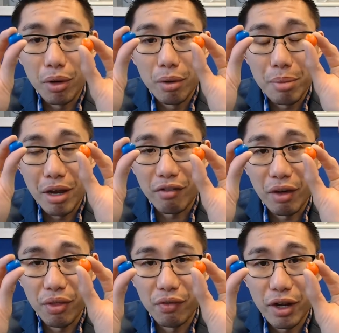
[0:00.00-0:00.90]
paragraph
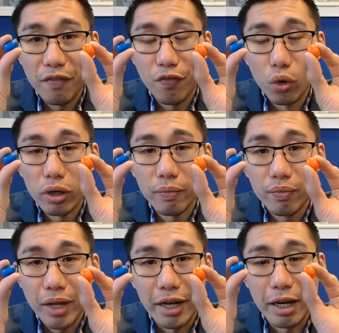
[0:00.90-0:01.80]
three and four,
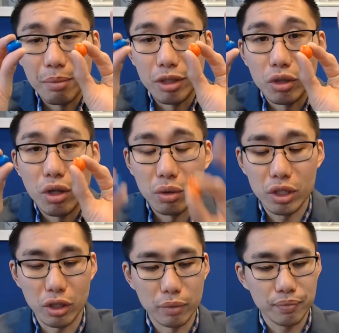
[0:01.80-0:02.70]
and I'm going to do those two.
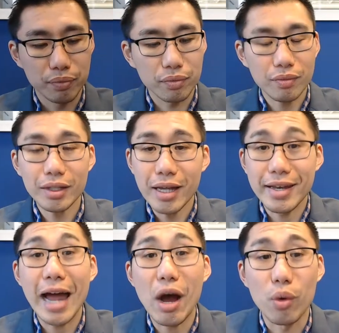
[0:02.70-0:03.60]

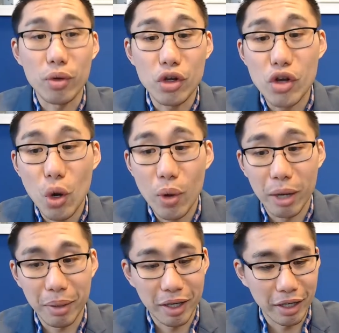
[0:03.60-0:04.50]
Now, you know where I'm
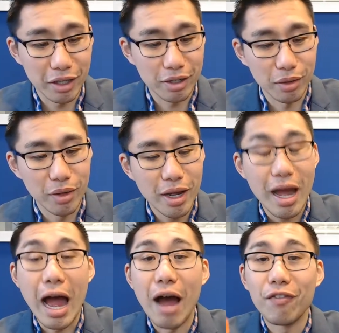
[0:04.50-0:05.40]
getting into.
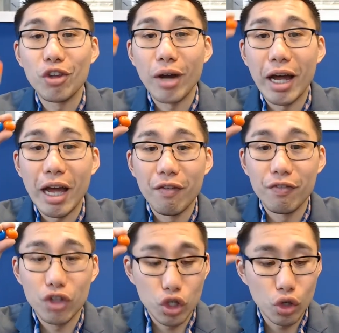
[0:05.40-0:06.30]
After I have
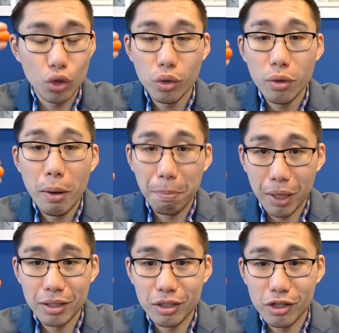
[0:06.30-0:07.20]
two plus
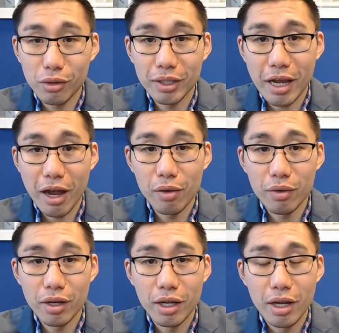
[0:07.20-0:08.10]
two down,
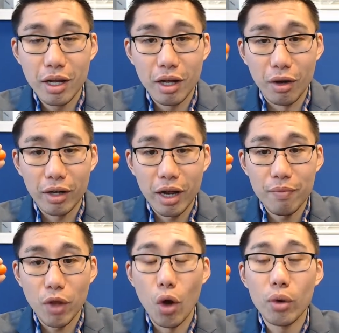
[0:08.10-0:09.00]
okay,
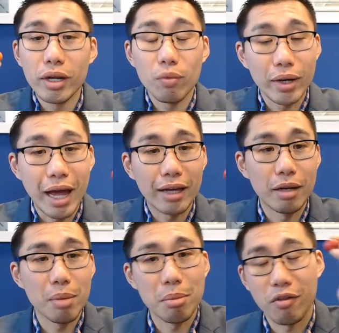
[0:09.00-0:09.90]
only when I can
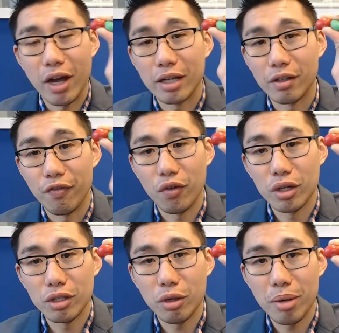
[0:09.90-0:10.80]
memorize the first two
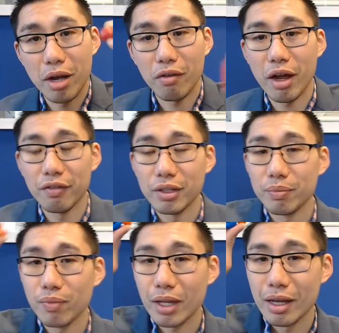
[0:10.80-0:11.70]
paragraphs,
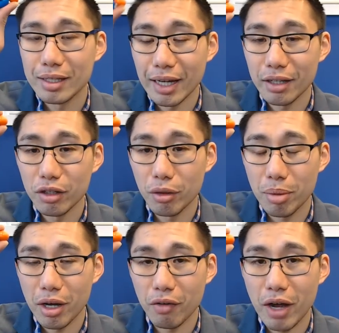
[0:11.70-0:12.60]
second two
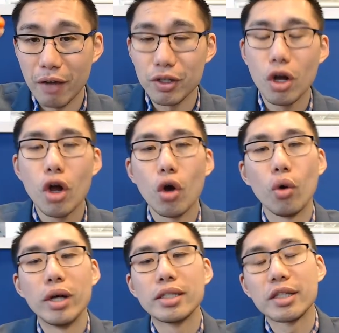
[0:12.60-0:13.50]
paragraphs, or
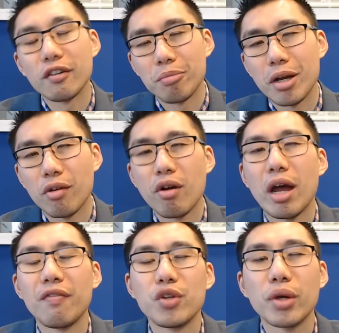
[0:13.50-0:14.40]
instead of paragraphs,
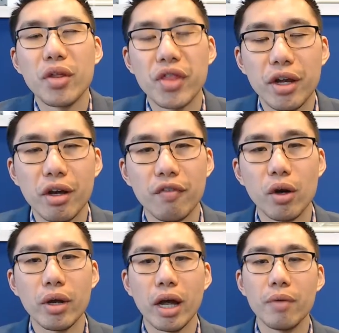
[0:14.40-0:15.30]
you can think of,
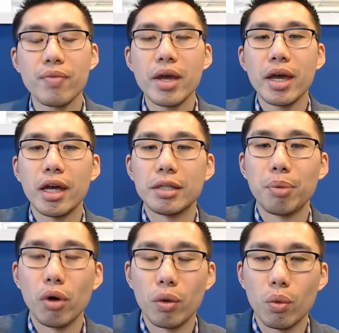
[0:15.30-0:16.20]
okay, here's point
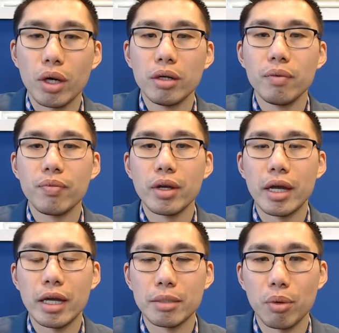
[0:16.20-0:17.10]
one, here's
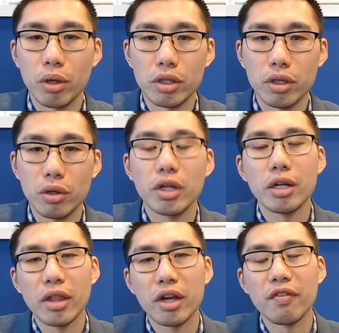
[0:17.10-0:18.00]
point two. You can
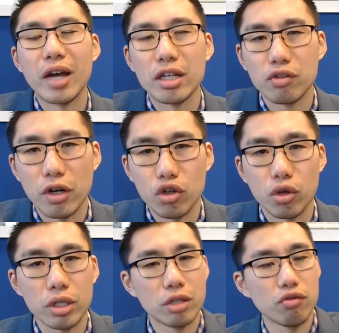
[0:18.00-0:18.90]
think of it as structures.
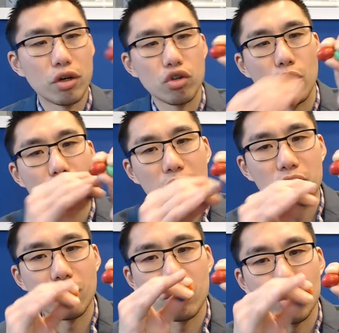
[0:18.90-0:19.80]
Structure one,
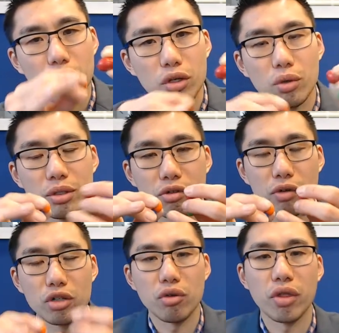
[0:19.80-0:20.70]
structure two,
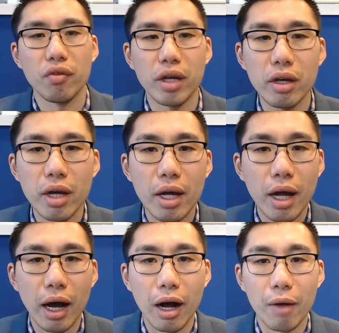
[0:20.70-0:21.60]
structure three,
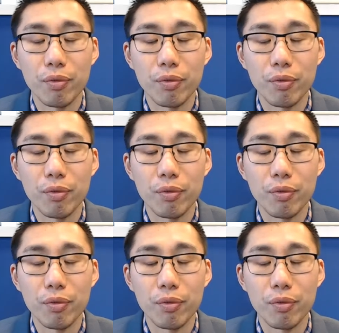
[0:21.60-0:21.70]
um, or